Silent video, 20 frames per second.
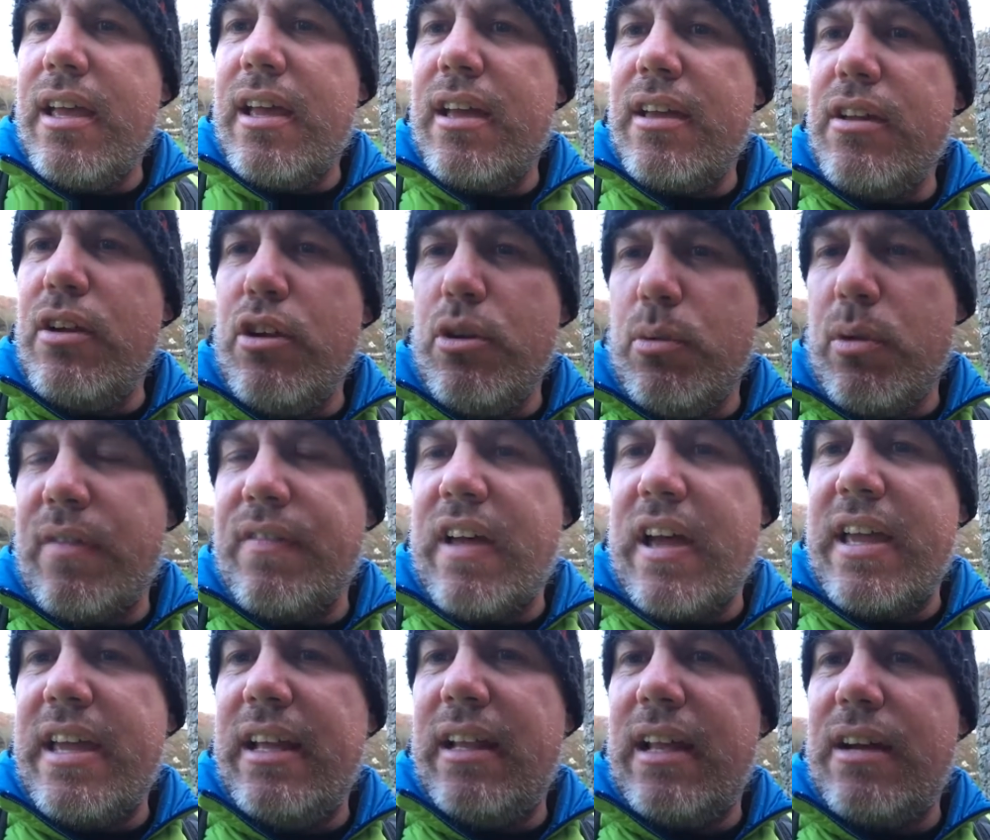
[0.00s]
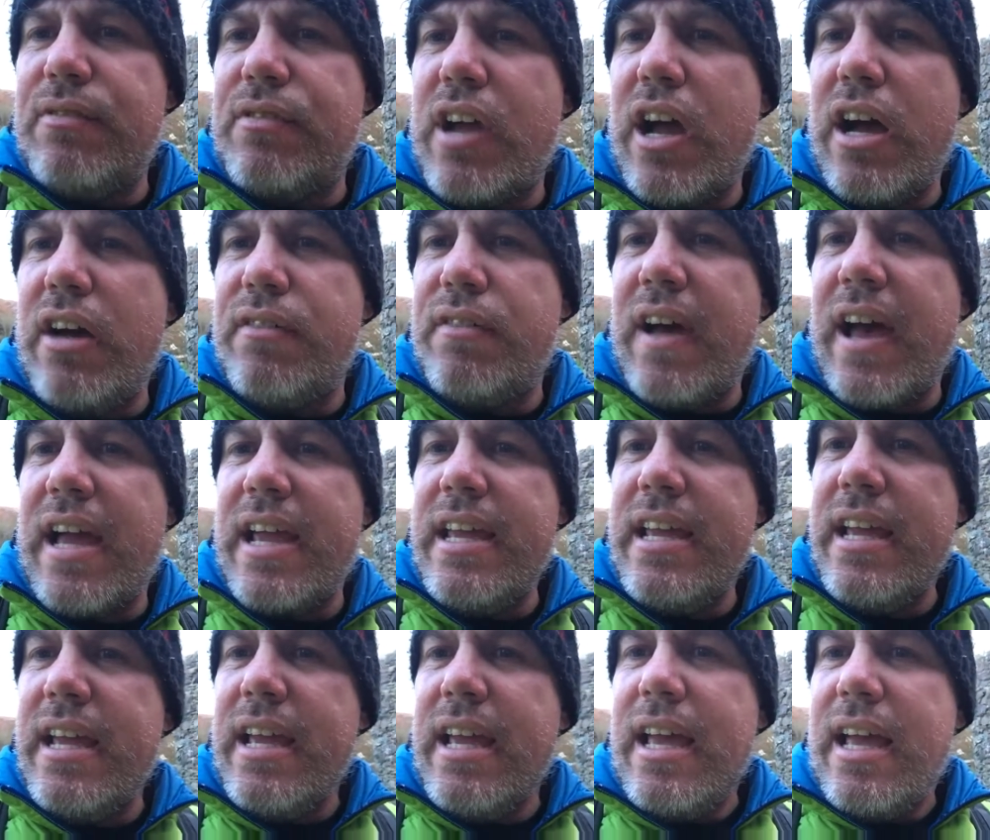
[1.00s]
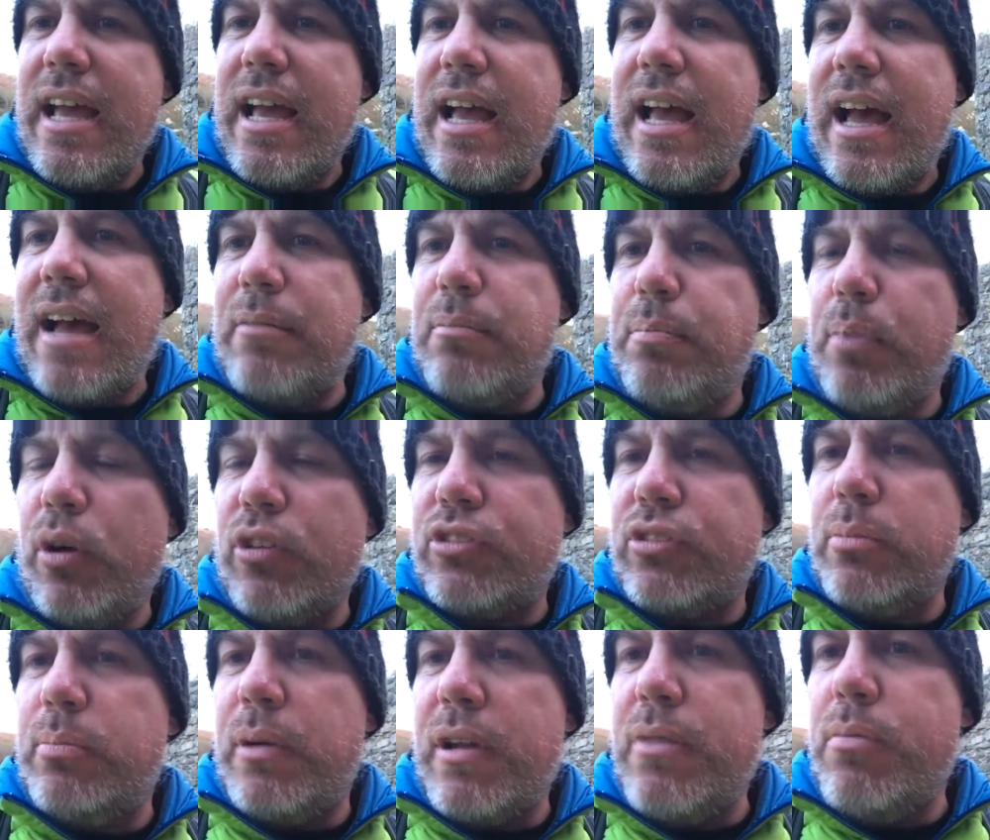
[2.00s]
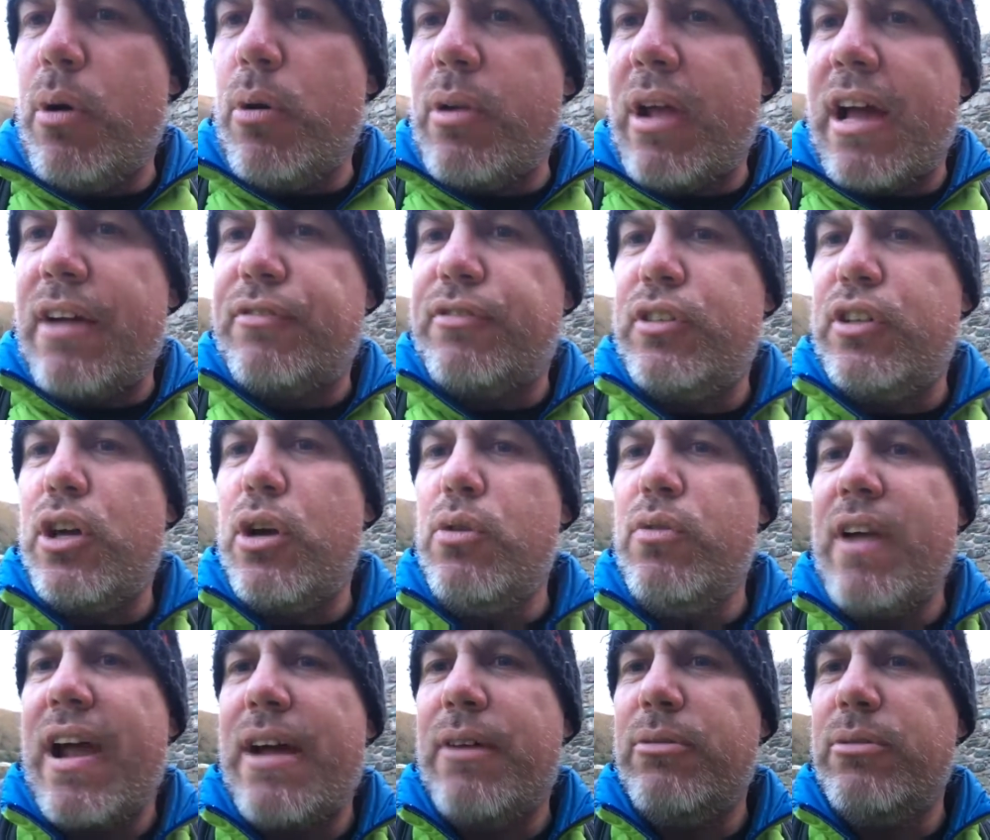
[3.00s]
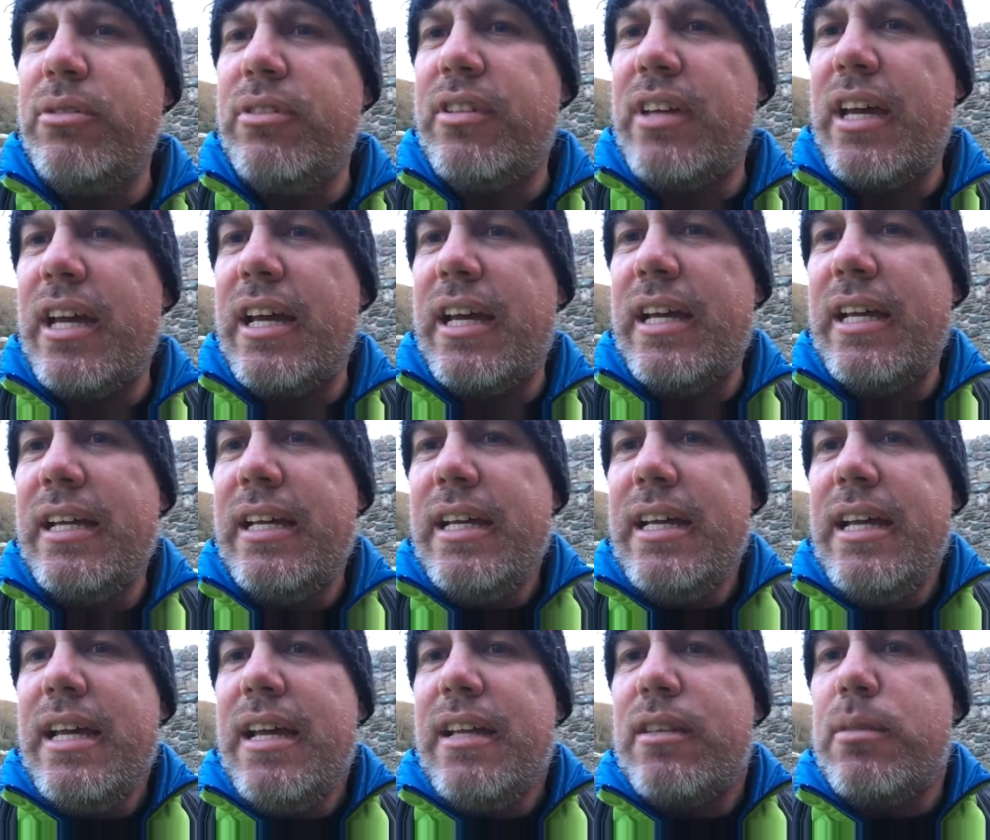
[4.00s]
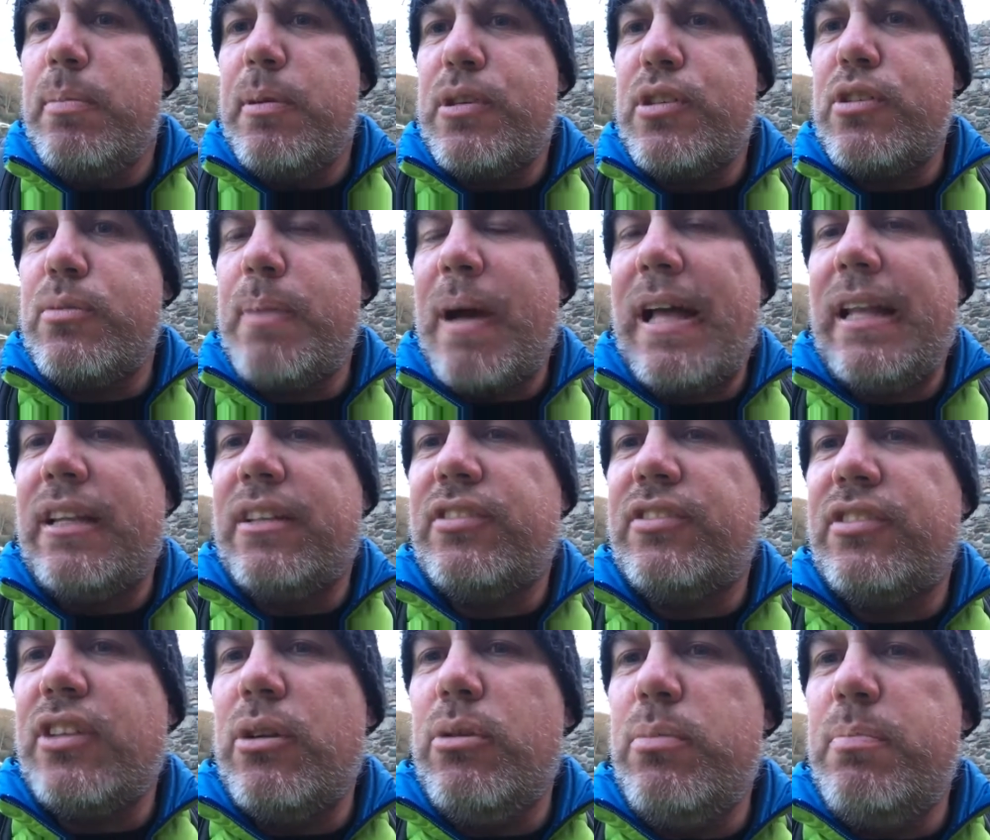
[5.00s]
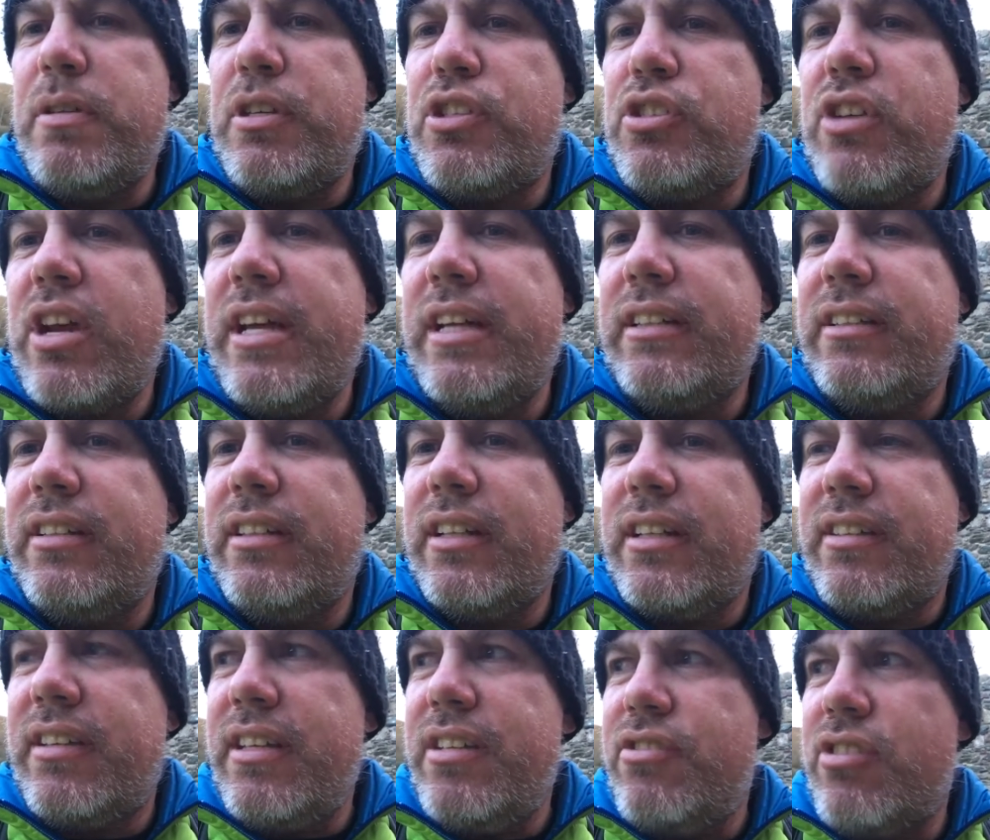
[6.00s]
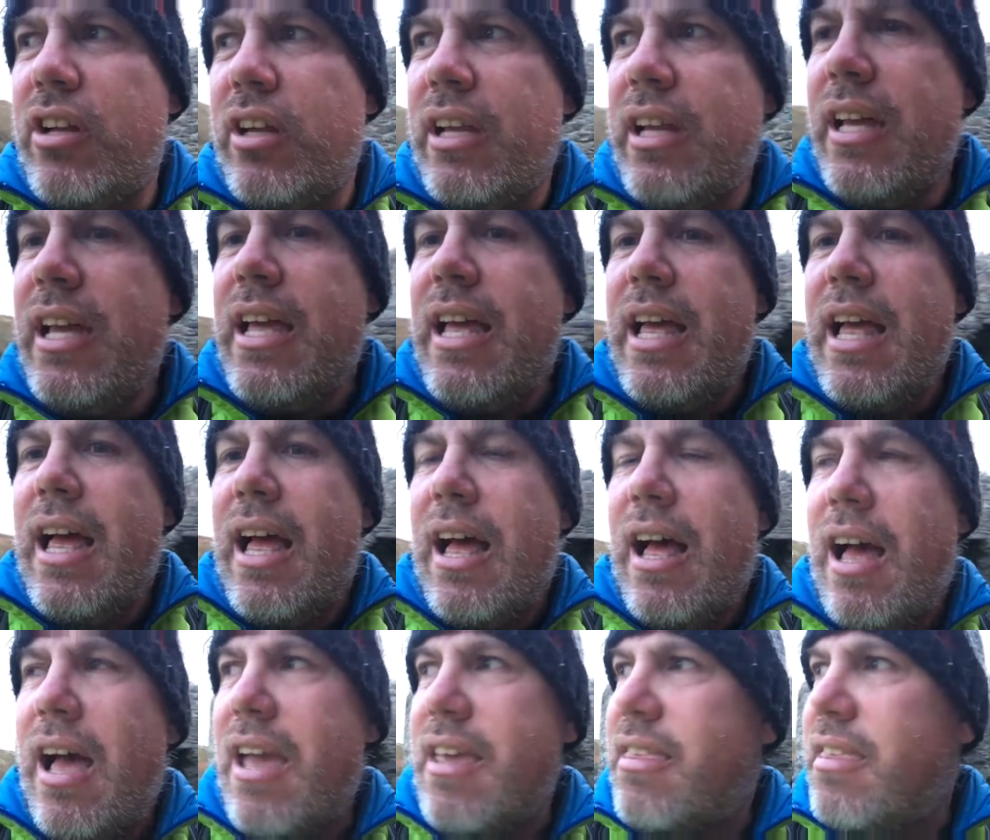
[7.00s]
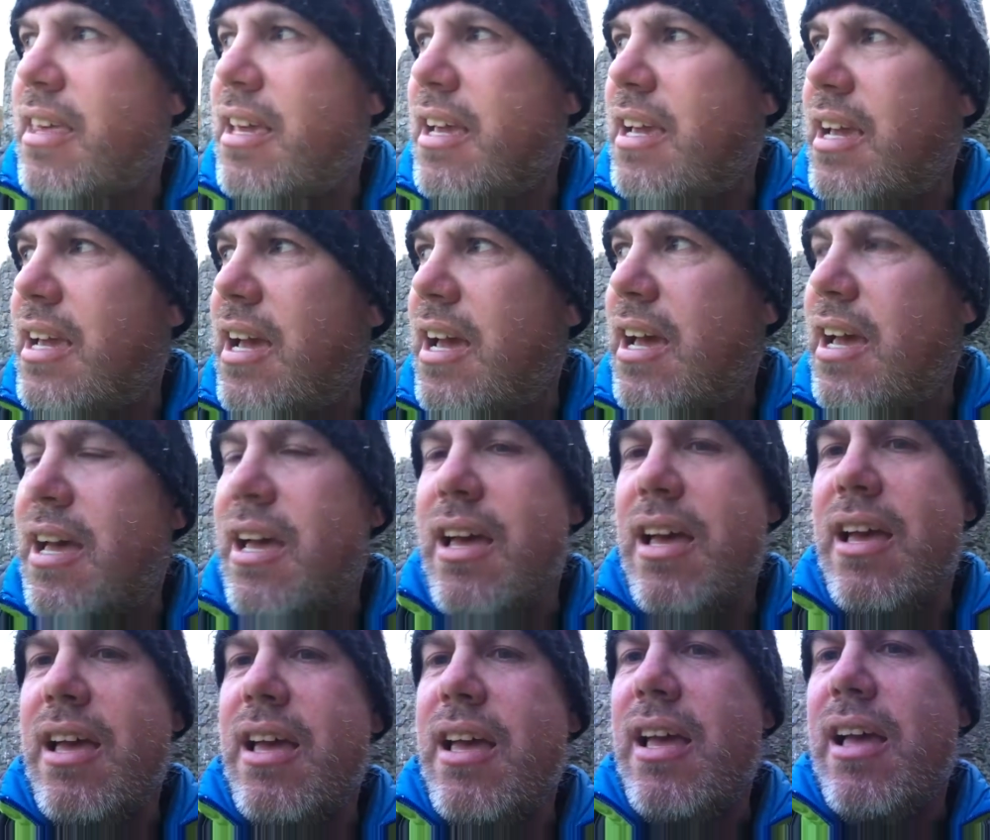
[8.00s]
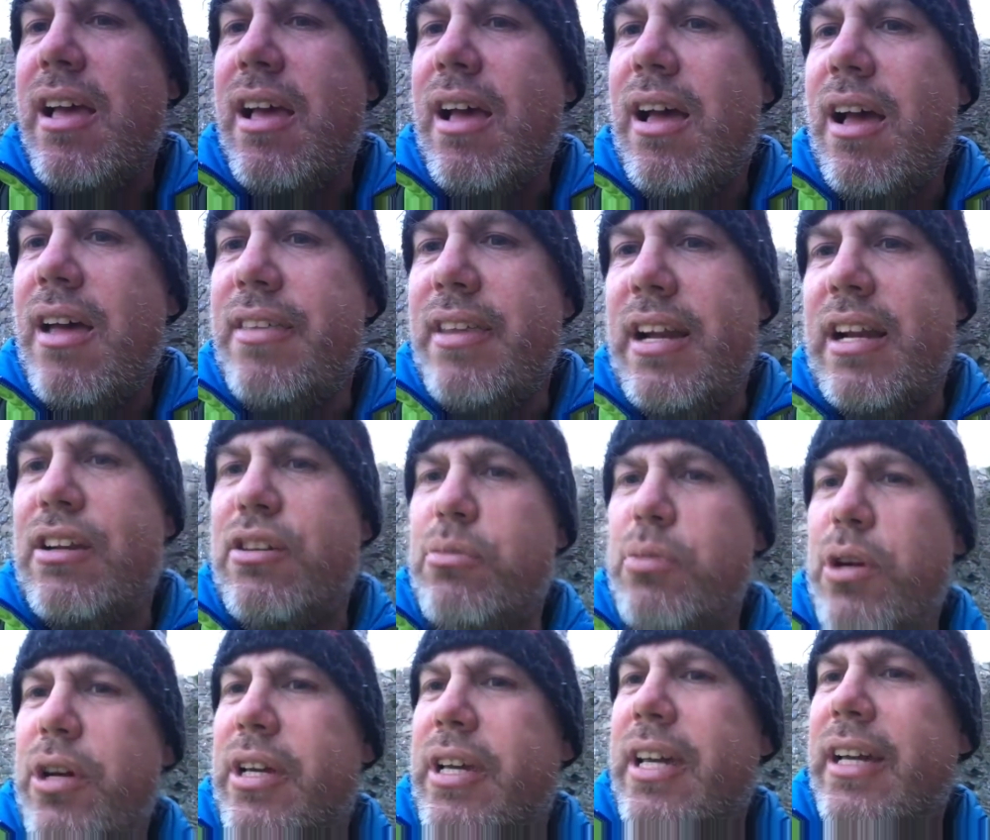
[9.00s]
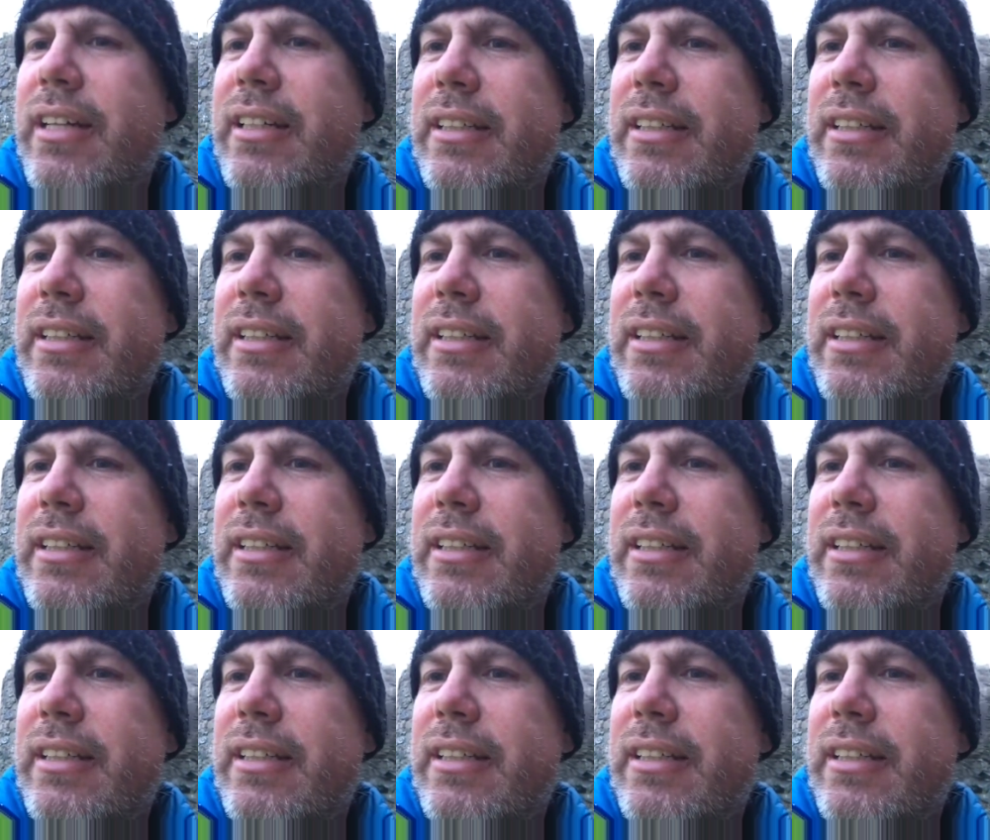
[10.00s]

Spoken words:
You know, you won't have that hill out of Carvai, and possibly won't have to go round the Bishop's Palace, so be straight into the cathedral. I think that could work.